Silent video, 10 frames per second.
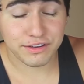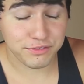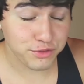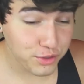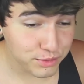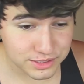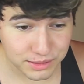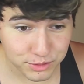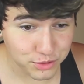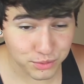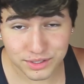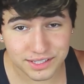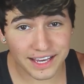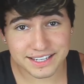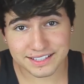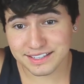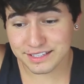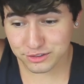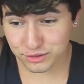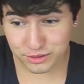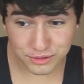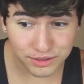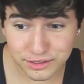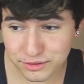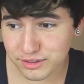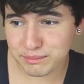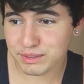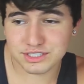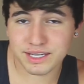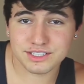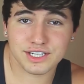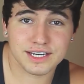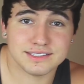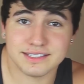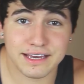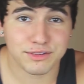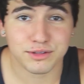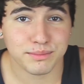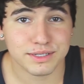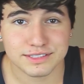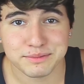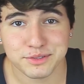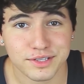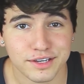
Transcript: If you're with someone you really like, then you can literally be playing chess and have like the best time of your